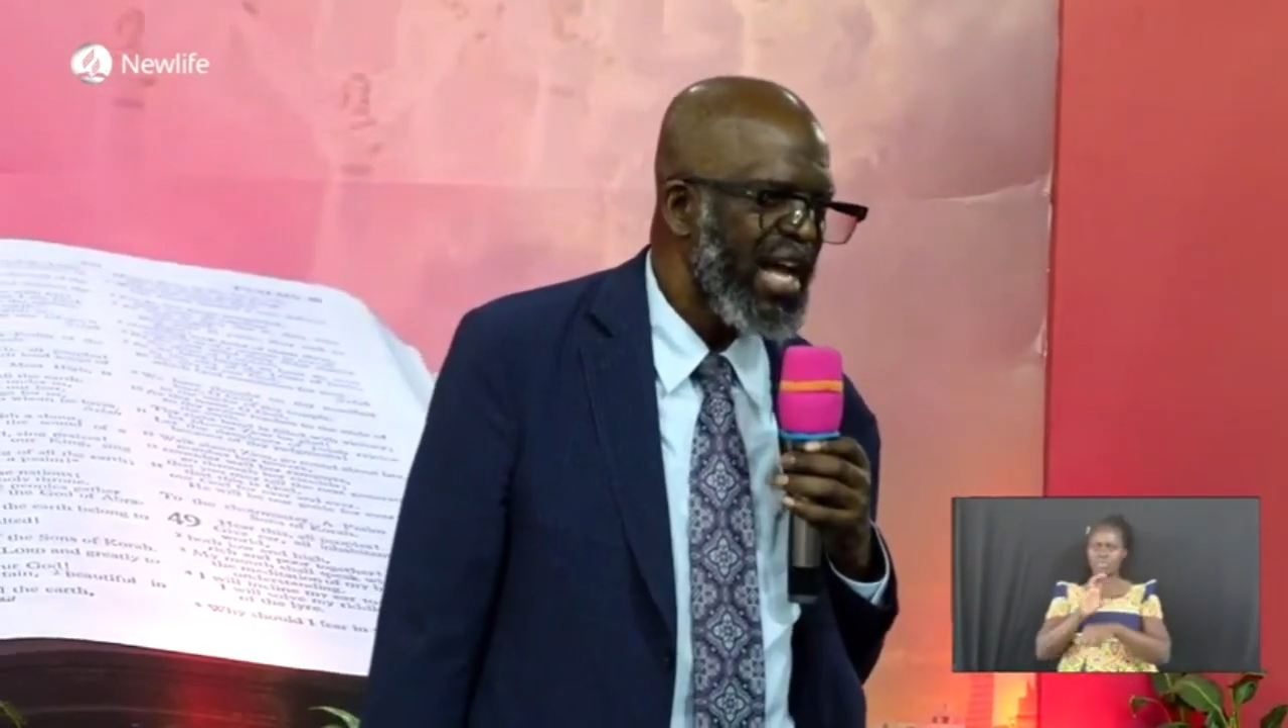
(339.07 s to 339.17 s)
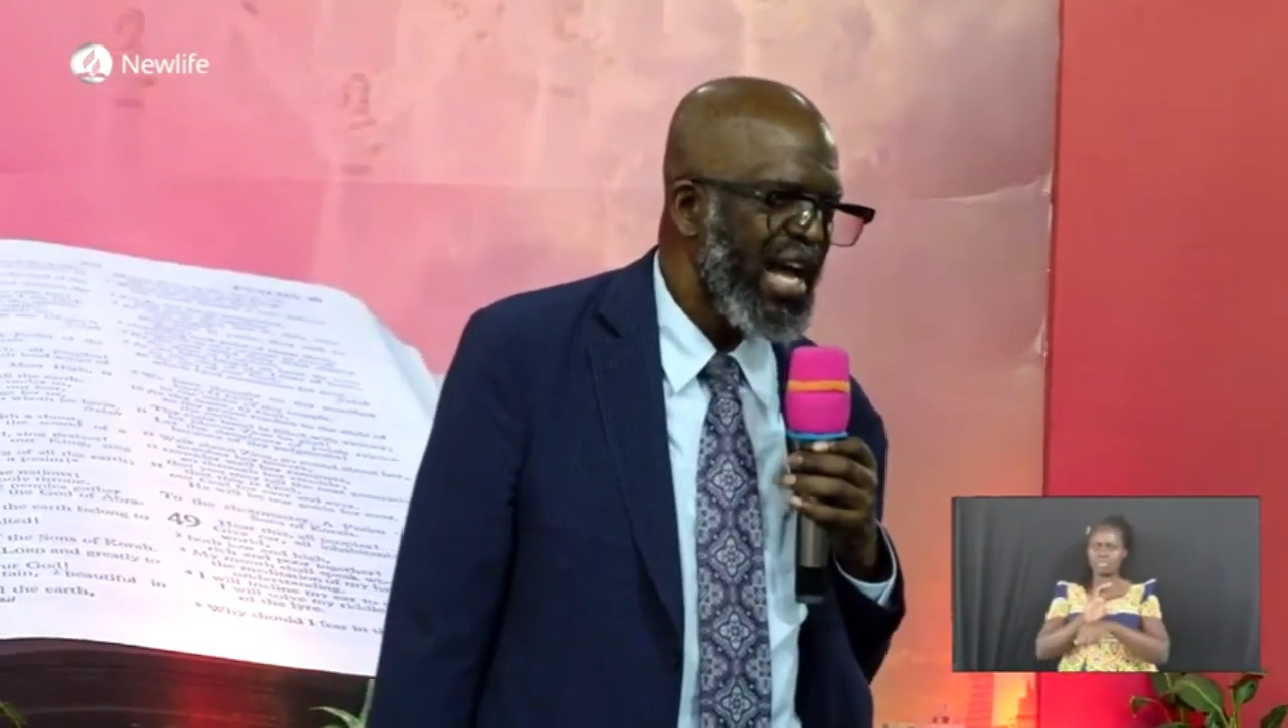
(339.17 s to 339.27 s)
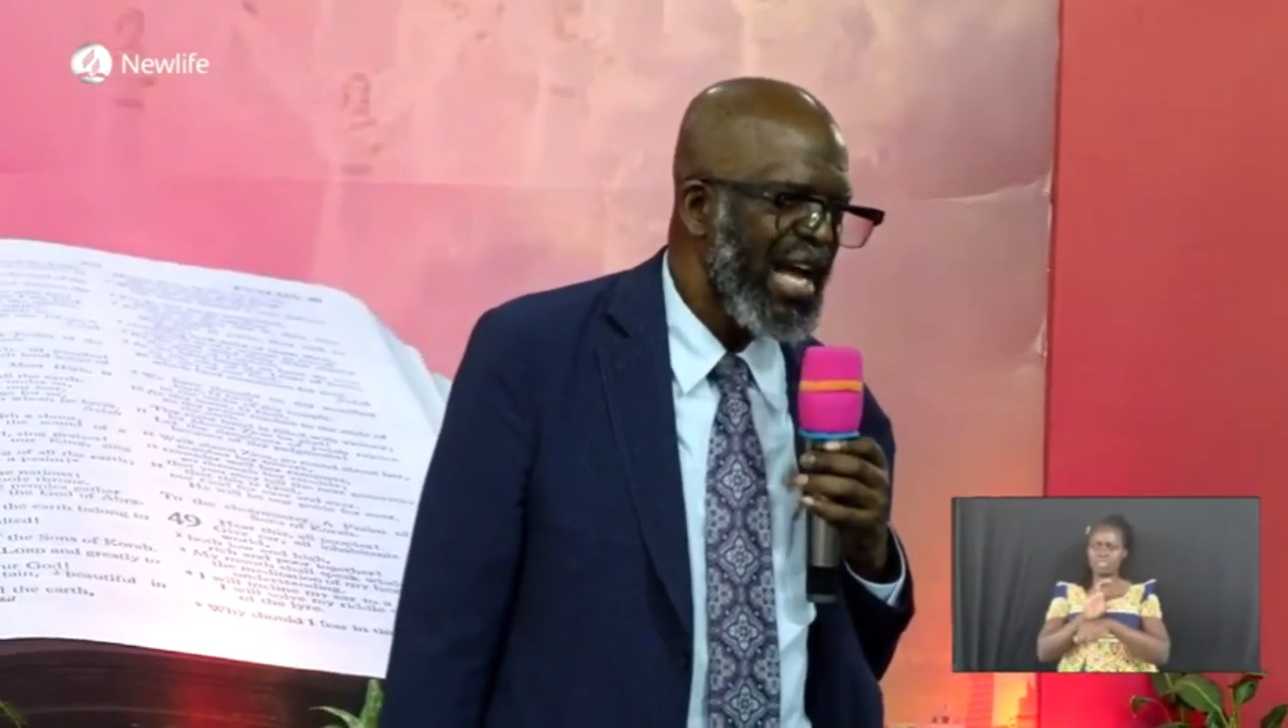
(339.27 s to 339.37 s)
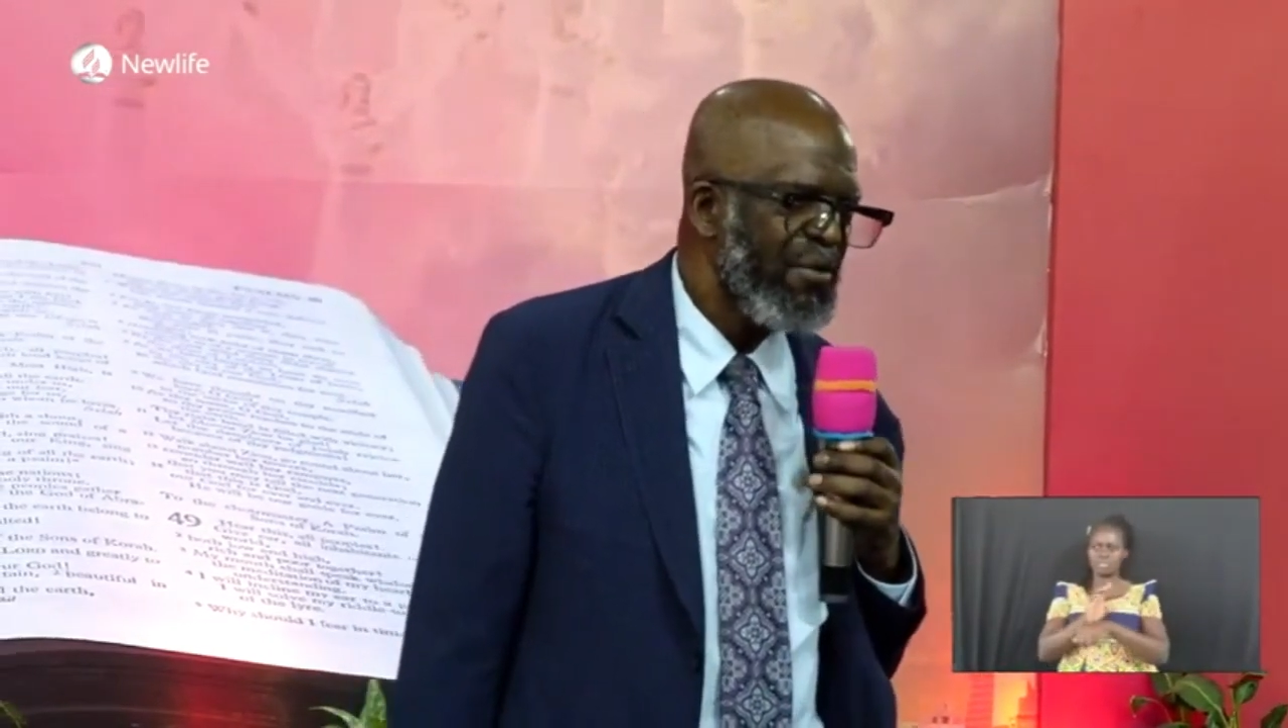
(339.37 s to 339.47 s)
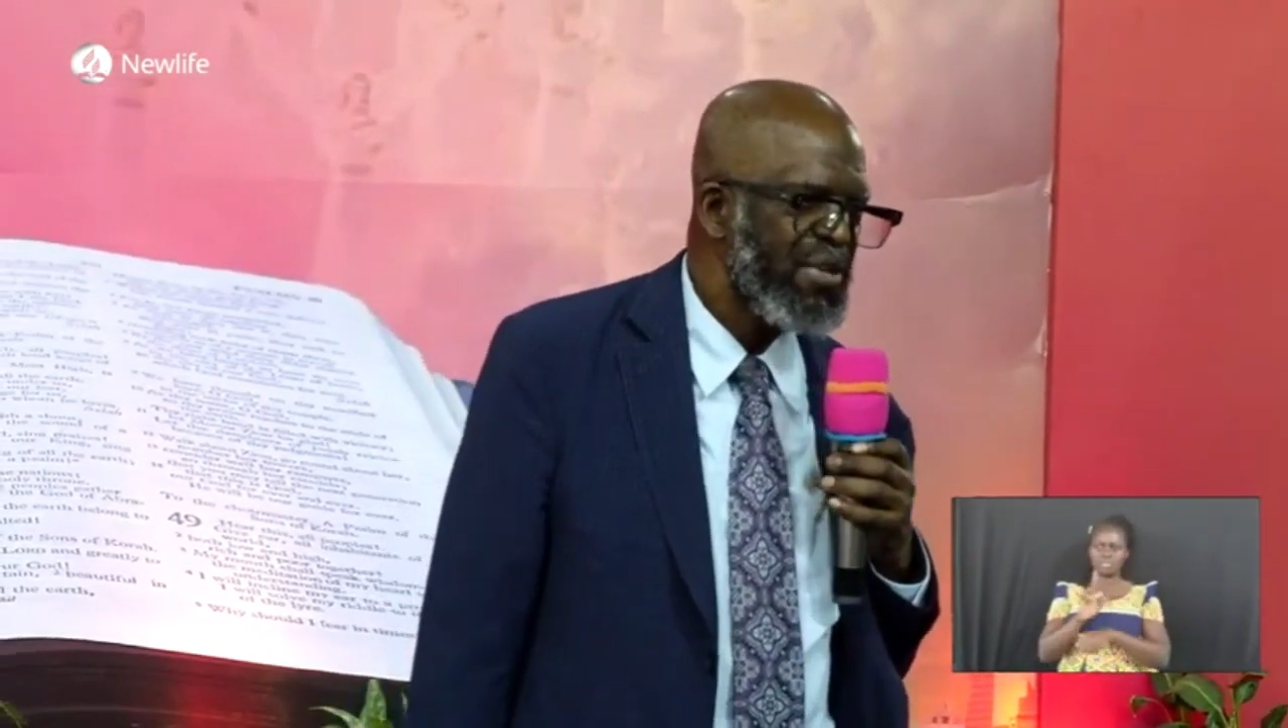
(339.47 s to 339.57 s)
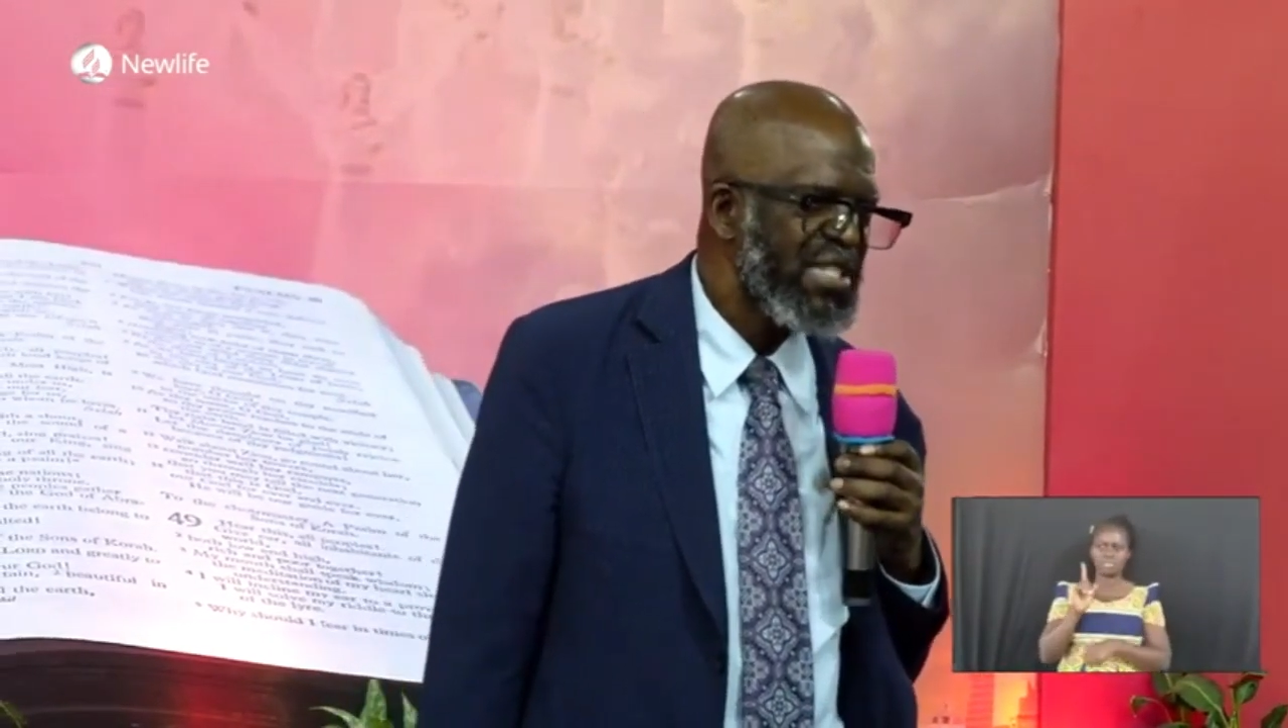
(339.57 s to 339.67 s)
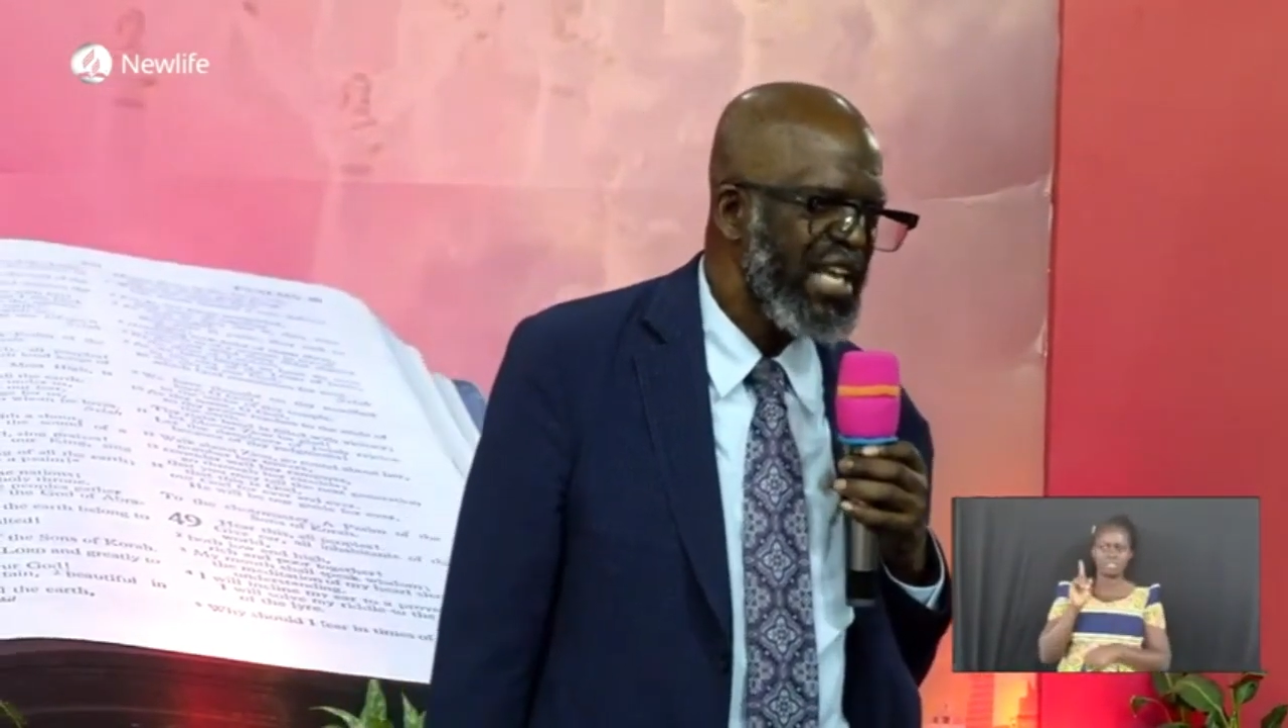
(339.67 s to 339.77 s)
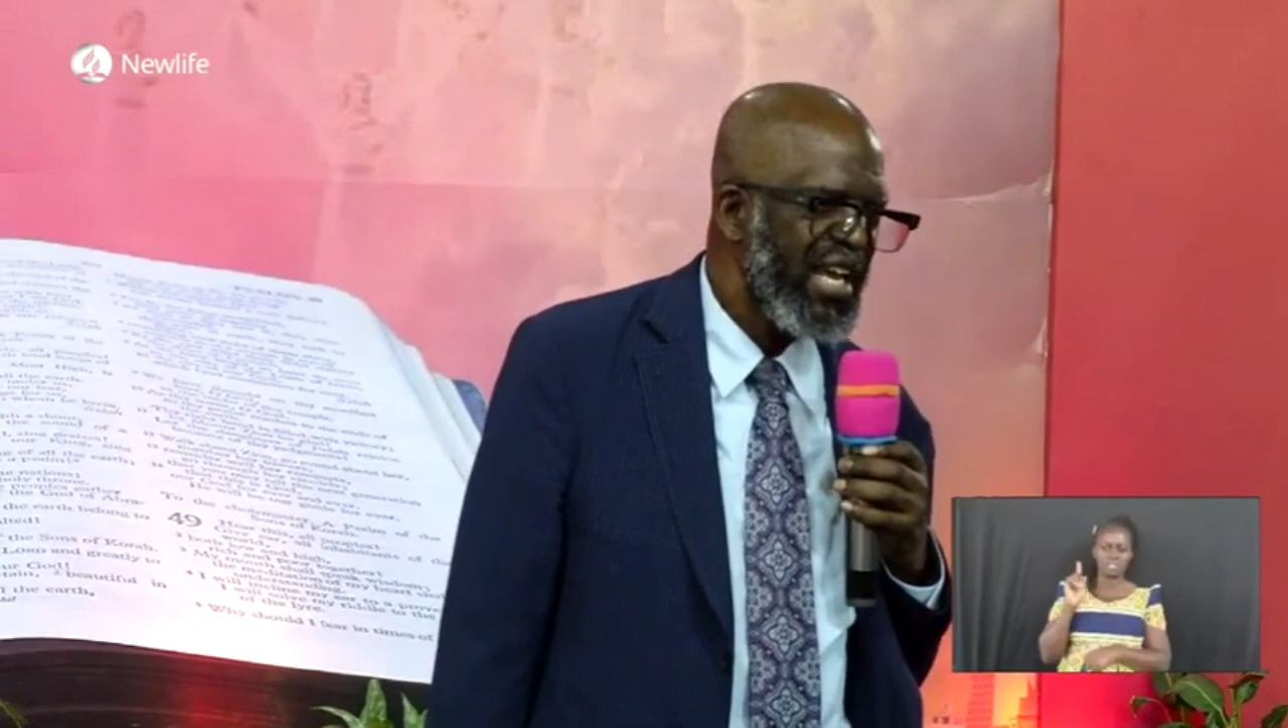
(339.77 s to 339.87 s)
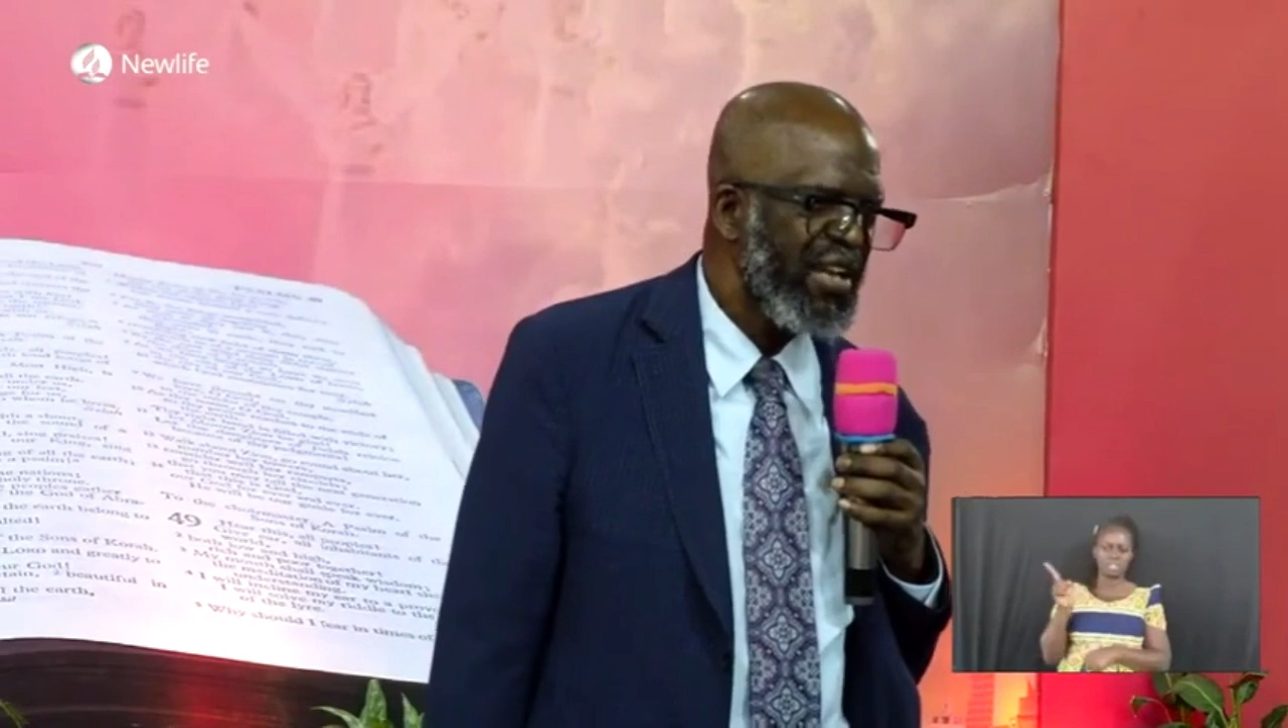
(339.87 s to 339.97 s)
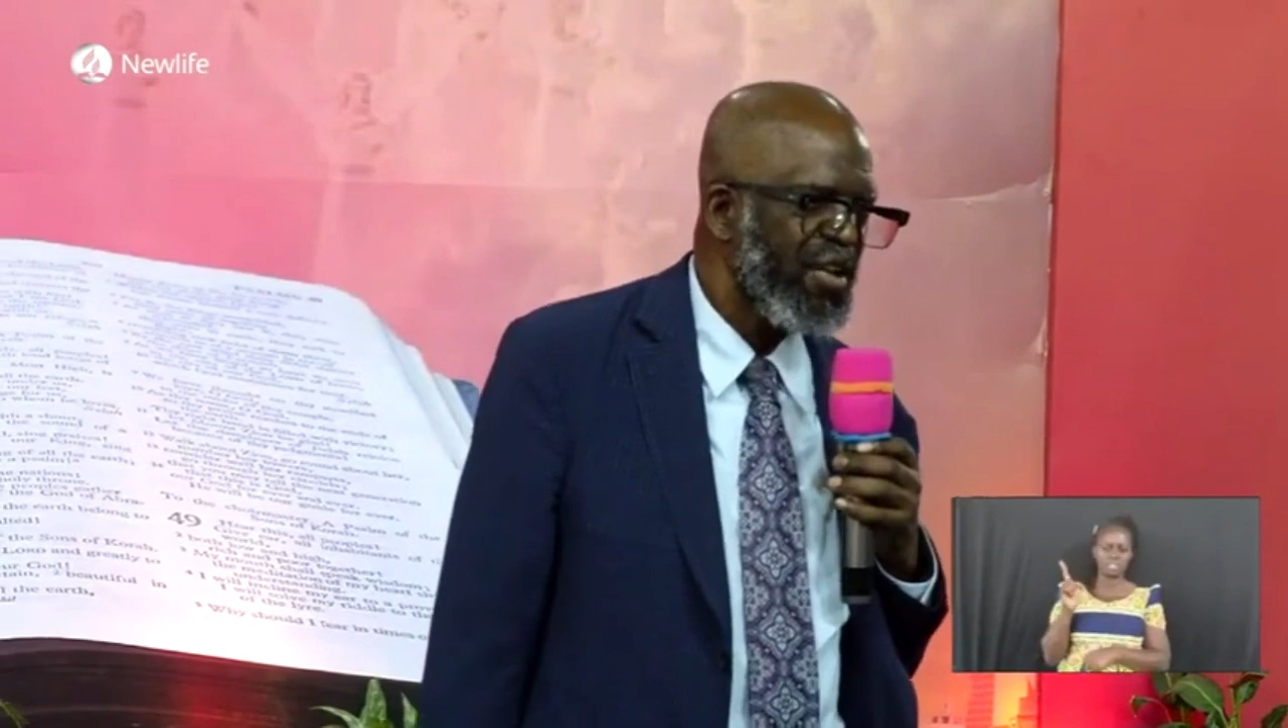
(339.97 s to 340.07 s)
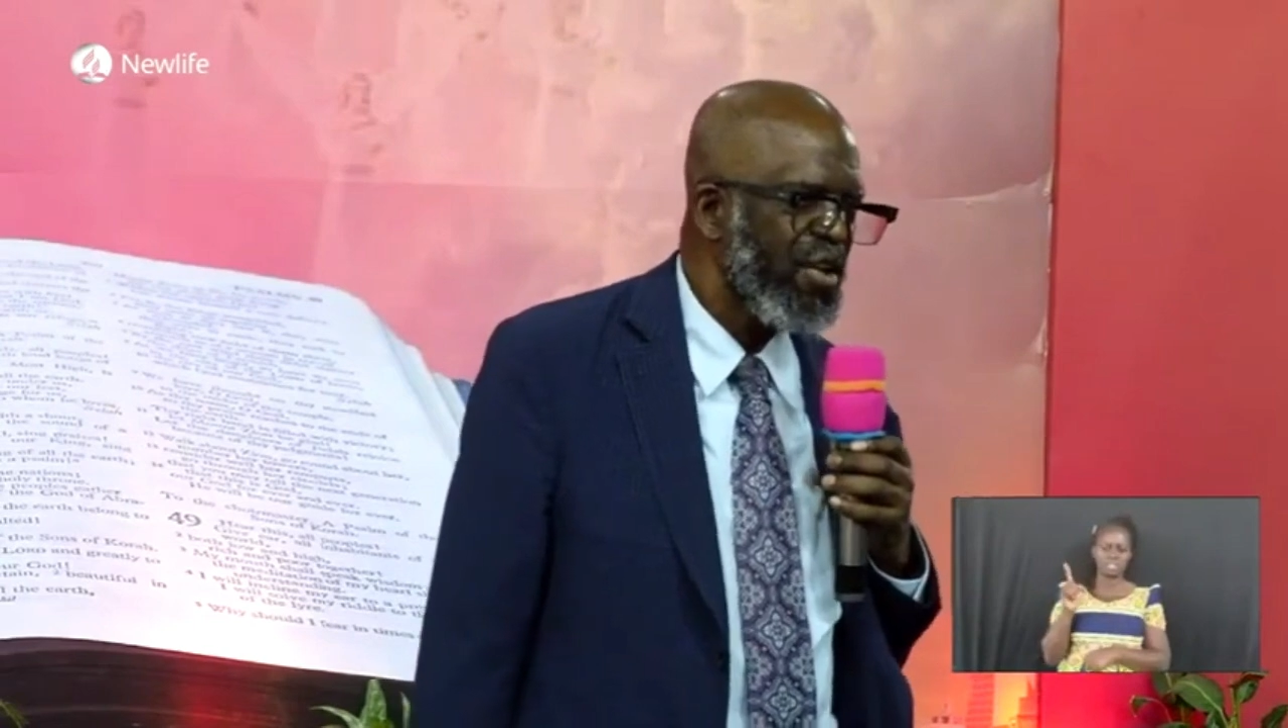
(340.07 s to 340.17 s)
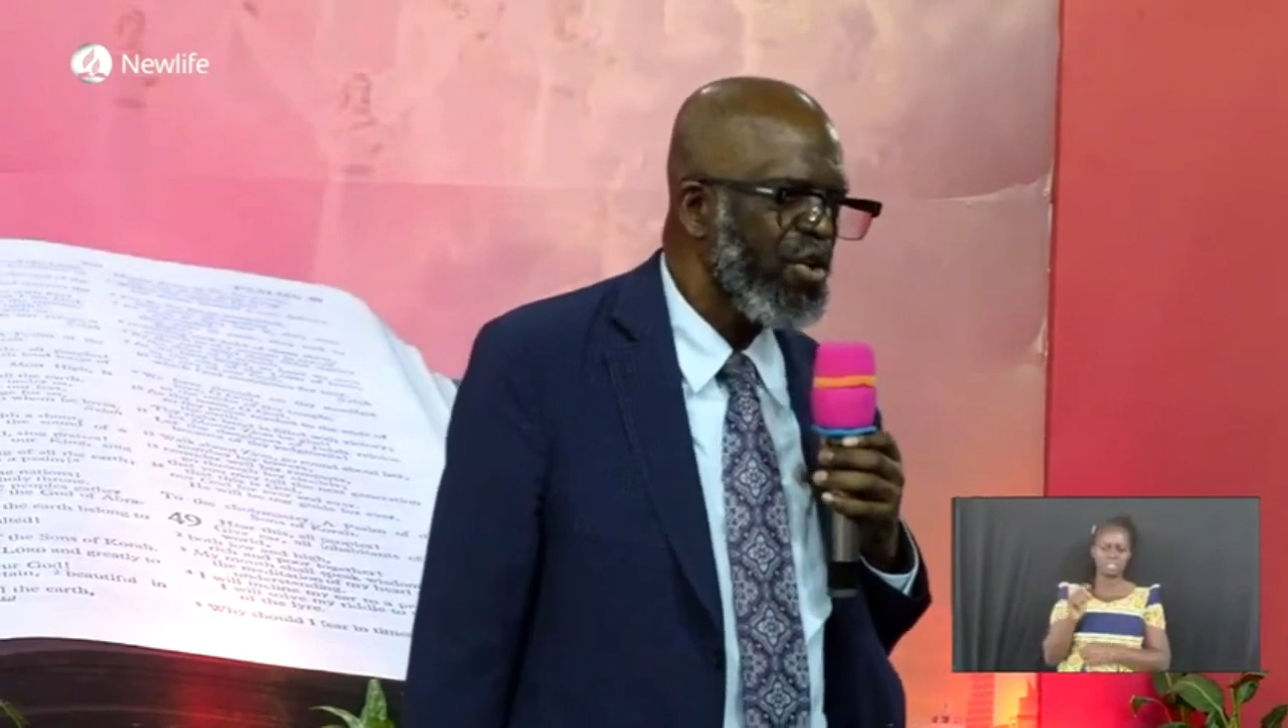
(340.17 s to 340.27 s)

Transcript: I will say,